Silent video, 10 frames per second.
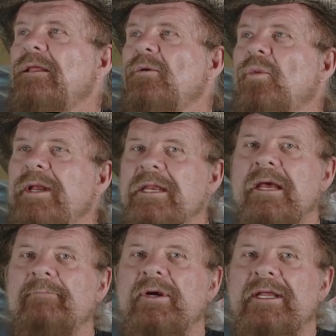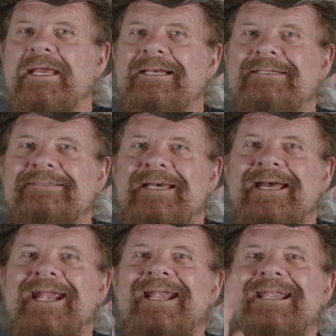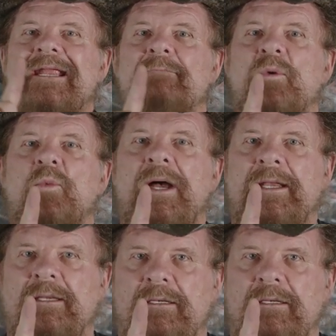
Winning number is number one.